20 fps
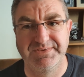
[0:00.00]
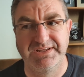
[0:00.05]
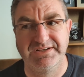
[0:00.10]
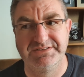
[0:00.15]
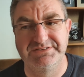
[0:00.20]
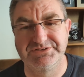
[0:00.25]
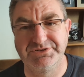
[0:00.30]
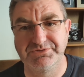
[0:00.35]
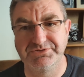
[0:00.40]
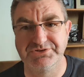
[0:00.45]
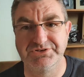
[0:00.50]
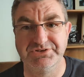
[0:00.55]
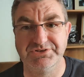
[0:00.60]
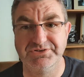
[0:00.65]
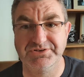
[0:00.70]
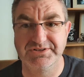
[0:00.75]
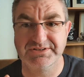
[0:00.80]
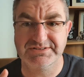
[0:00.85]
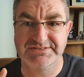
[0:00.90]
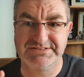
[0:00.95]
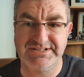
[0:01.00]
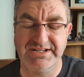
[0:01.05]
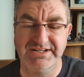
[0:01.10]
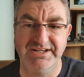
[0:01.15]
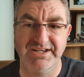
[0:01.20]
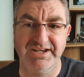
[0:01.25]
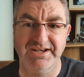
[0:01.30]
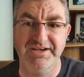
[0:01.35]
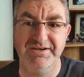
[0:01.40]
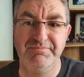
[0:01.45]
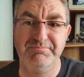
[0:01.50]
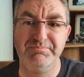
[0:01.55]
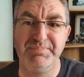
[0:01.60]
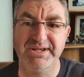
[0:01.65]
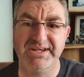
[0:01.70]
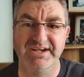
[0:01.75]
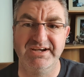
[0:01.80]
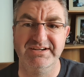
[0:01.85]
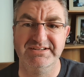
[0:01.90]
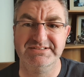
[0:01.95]
So good luck, take care, be
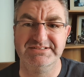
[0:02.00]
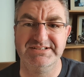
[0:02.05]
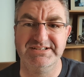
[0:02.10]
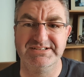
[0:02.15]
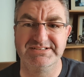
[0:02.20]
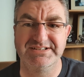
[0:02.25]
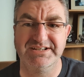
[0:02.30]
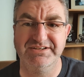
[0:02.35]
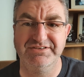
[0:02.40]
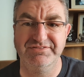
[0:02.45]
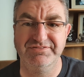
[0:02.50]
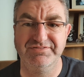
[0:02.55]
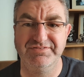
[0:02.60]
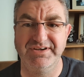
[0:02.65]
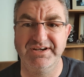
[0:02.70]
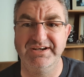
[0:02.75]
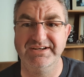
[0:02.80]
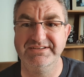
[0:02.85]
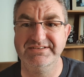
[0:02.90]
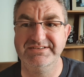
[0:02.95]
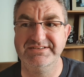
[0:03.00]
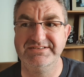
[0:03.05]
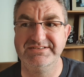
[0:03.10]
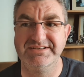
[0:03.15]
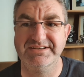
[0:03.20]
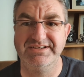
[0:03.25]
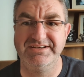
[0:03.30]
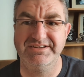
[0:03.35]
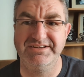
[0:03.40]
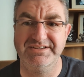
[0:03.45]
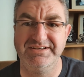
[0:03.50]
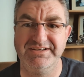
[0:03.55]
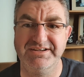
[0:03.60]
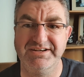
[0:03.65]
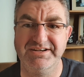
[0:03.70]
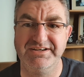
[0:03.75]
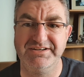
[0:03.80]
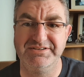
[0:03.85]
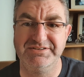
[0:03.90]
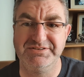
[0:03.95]
kind to yourself, and
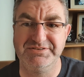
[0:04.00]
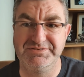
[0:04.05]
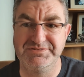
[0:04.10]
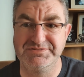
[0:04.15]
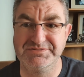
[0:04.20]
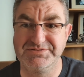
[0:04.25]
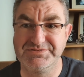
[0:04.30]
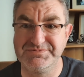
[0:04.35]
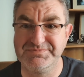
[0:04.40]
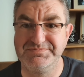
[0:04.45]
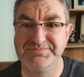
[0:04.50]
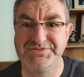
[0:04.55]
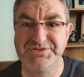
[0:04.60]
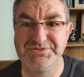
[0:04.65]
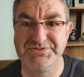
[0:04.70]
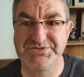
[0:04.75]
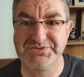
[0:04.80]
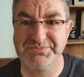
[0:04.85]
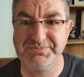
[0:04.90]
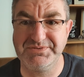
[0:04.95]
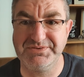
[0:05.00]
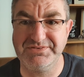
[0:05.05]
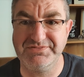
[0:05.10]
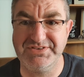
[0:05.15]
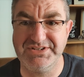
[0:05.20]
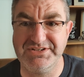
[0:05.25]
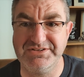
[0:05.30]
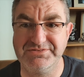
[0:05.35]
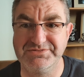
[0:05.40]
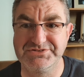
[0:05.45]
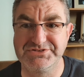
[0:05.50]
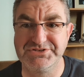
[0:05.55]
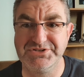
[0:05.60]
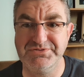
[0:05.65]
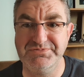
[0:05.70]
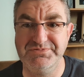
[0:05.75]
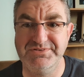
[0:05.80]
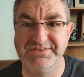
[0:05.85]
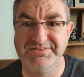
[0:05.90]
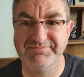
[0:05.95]
I'll do some more videos
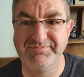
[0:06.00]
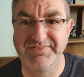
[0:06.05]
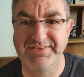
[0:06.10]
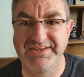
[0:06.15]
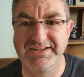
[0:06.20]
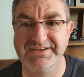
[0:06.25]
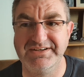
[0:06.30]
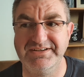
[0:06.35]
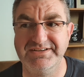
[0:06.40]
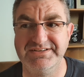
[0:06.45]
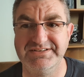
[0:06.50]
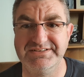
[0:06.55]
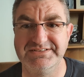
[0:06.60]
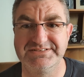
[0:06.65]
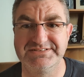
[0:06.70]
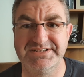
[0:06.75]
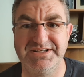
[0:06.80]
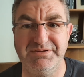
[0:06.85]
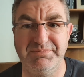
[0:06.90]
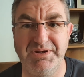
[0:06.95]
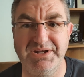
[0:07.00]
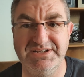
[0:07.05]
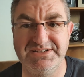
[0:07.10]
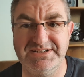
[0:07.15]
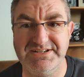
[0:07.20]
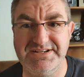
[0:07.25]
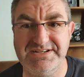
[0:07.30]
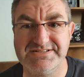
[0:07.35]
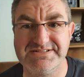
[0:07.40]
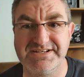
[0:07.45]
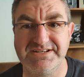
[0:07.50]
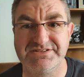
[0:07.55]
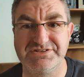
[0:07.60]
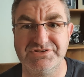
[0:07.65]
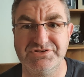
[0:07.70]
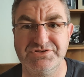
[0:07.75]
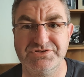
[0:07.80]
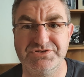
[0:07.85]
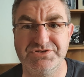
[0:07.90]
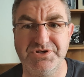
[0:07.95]
soon. CBT
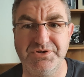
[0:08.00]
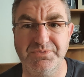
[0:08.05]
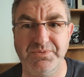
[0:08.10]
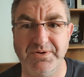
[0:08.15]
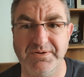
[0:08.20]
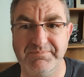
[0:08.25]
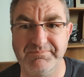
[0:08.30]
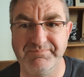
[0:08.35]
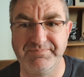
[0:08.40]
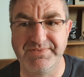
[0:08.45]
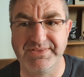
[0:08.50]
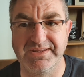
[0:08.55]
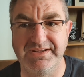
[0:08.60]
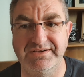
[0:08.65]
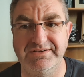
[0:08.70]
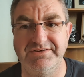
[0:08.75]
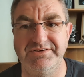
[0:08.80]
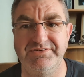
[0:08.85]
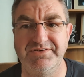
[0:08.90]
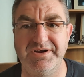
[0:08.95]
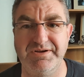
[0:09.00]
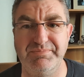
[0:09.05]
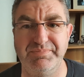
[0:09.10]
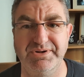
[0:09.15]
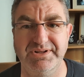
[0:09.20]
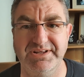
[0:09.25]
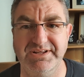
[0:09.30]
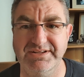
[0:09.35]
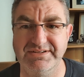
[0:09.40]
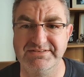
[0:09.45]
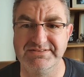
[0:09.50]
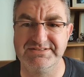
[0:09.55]
session 2. All right, brilliant.